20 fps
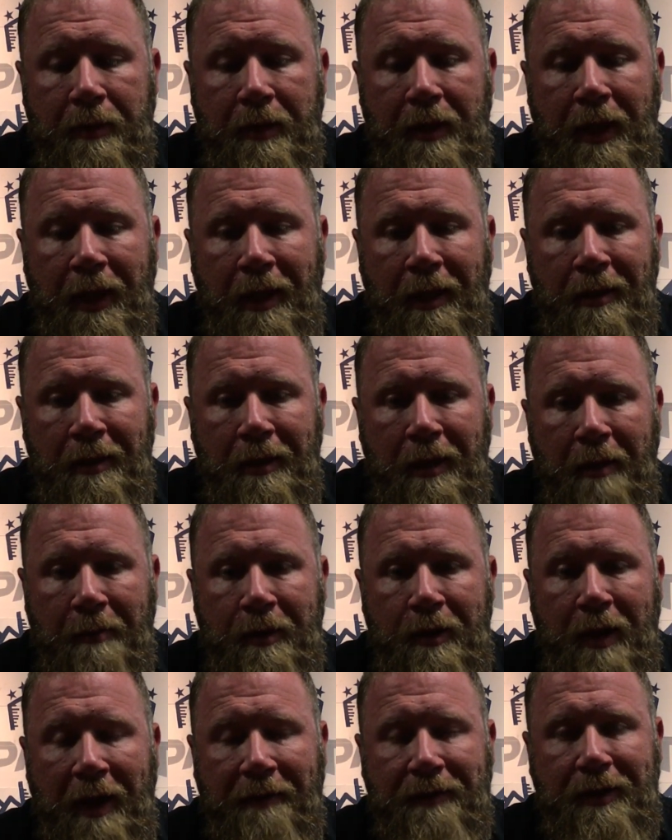then, I
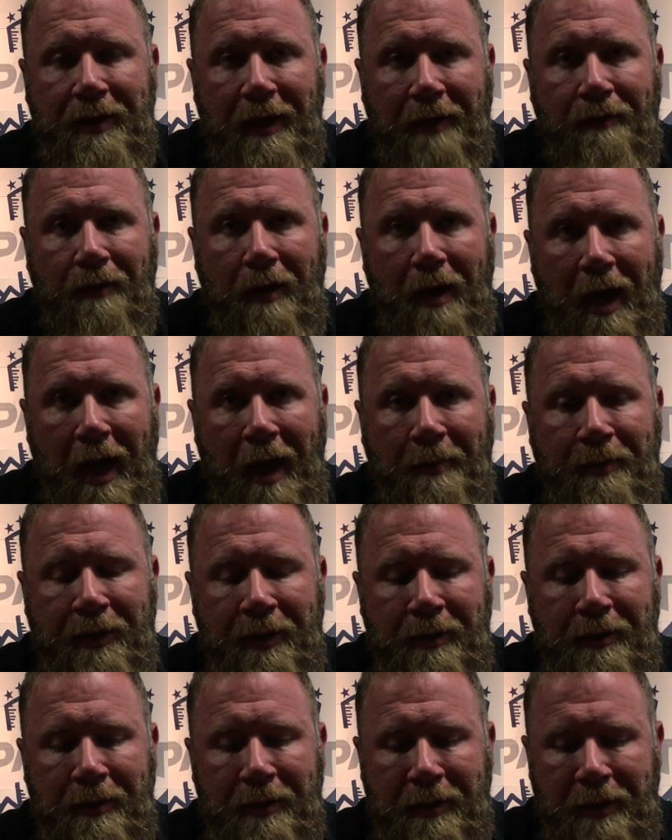mean, you have several
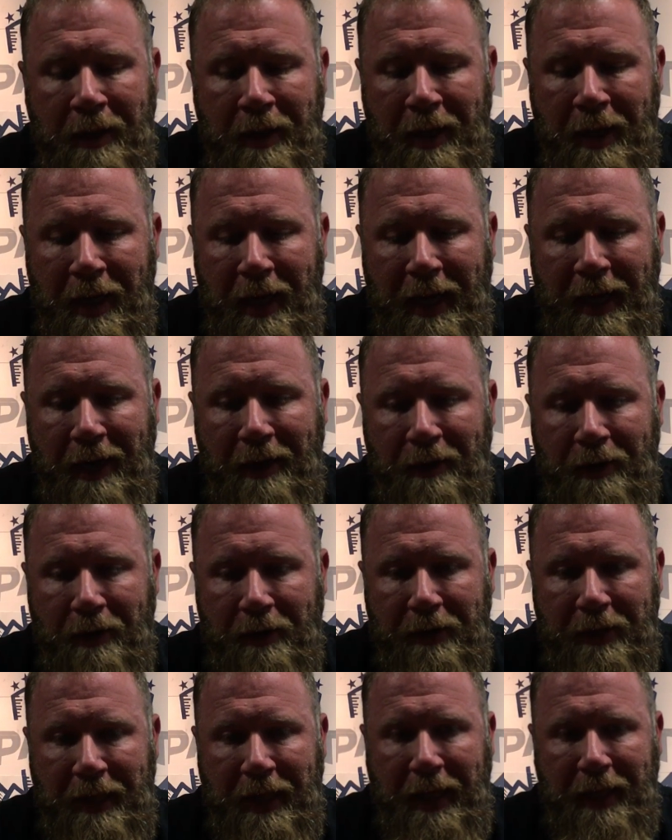options. And I don't
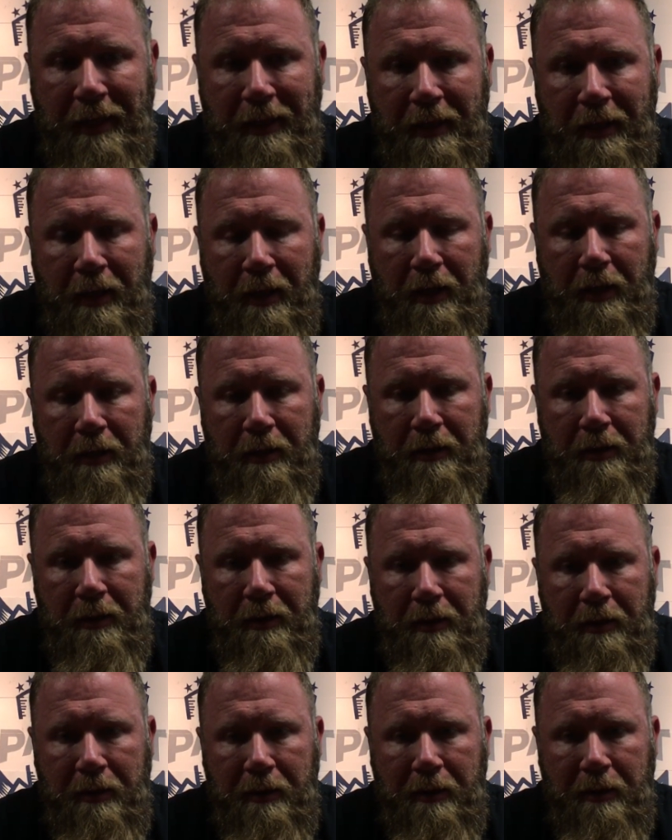know that like
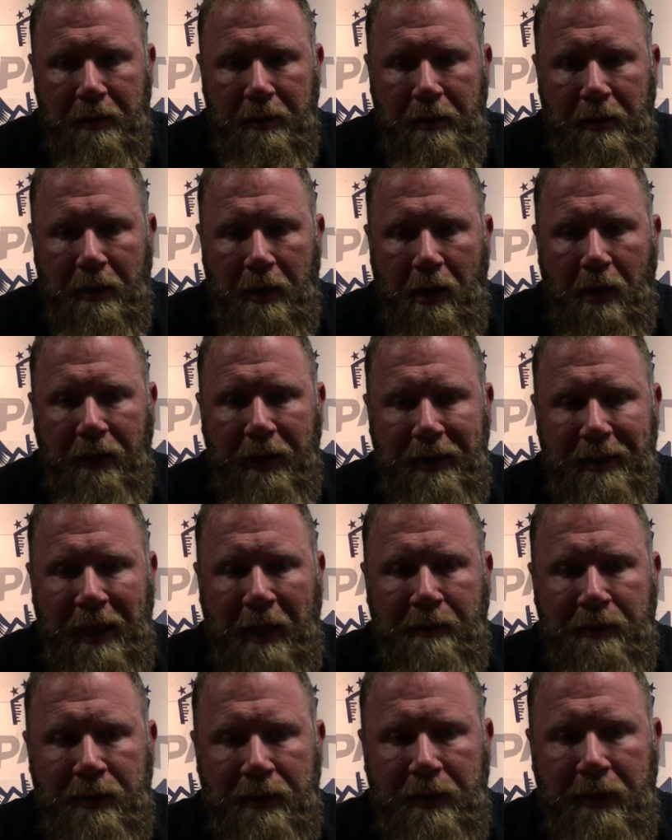all these
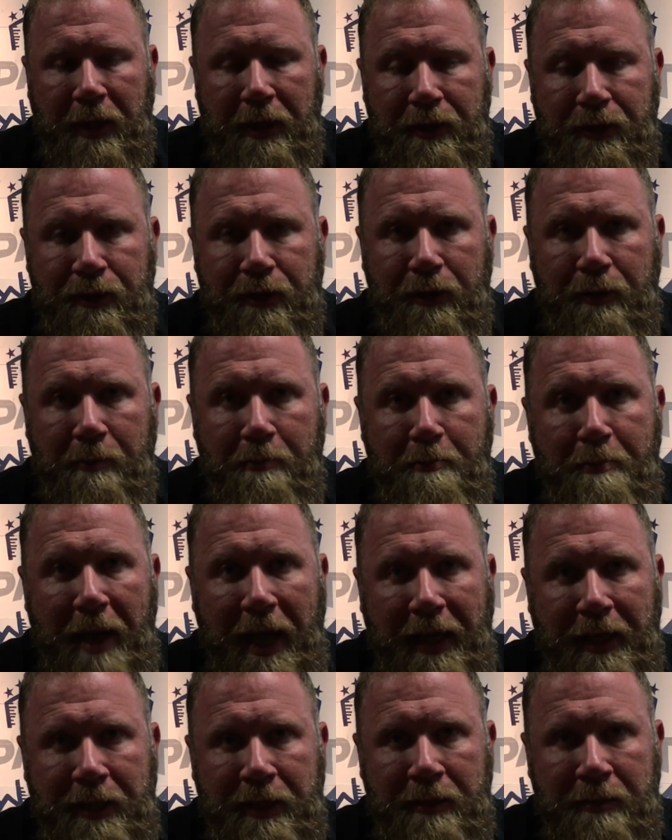options are like true
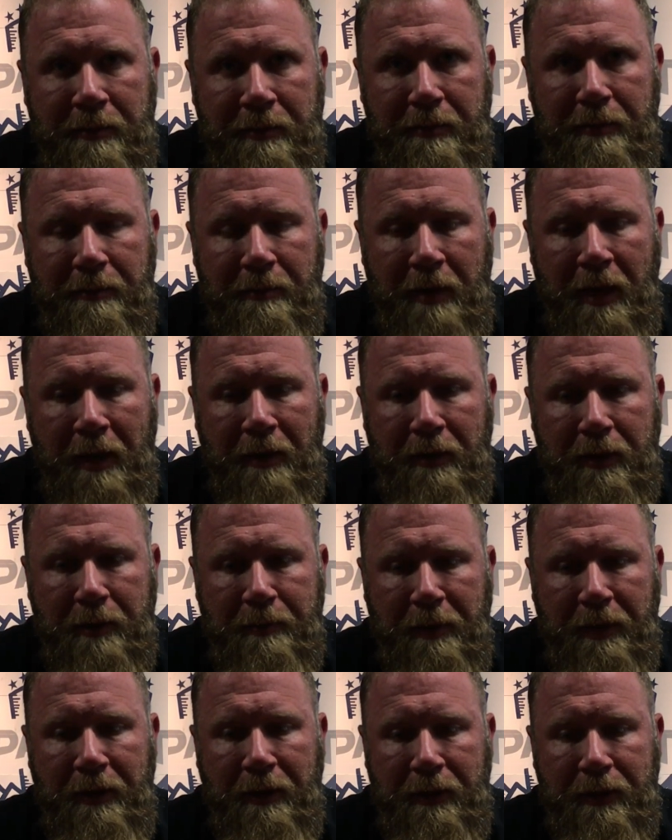base models,
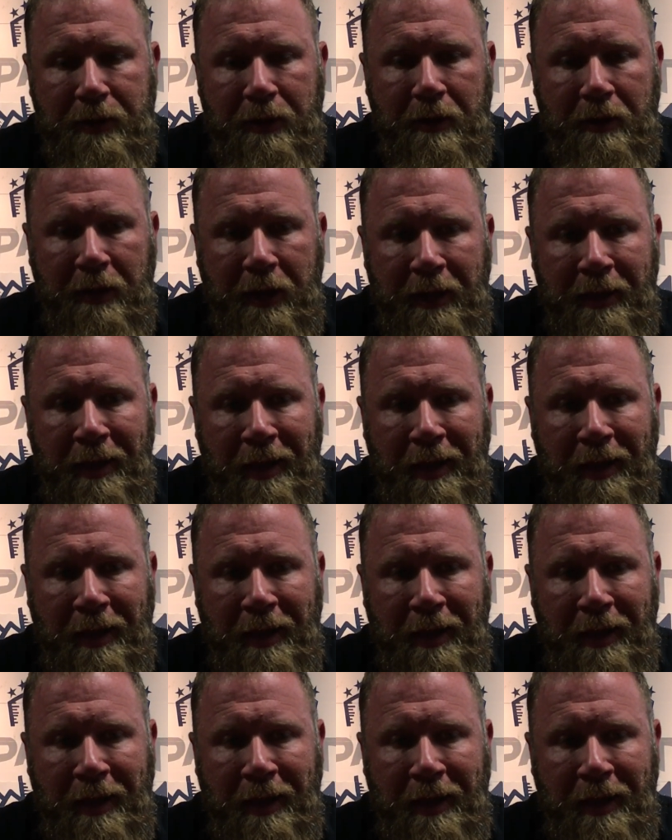but they're certainly